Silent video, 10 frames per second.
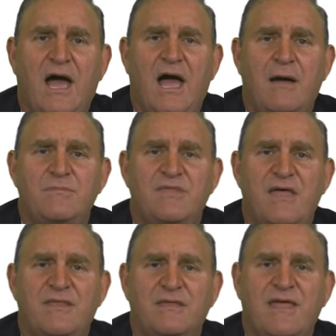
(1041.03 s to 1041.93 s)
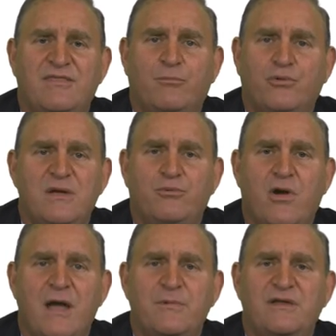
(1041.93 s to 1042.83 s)
um, then the, that the
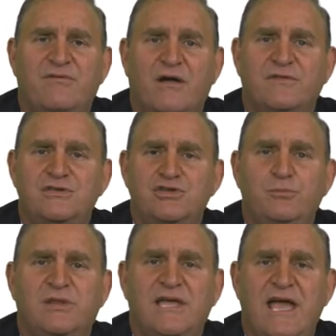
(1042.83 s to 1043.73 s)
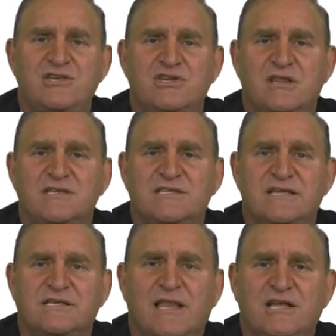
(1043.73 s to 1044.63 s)
pre-primary involved a duplication of the
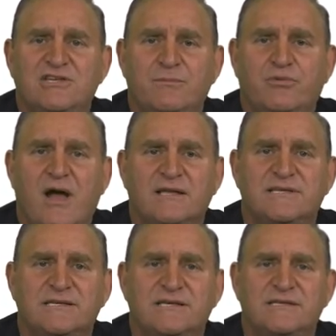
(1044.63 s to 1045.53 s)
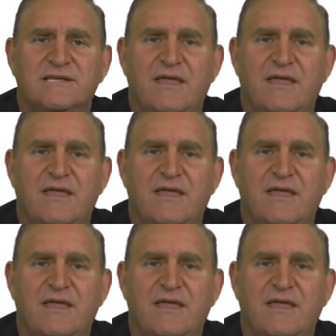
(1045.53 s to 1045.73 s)
state's election processes,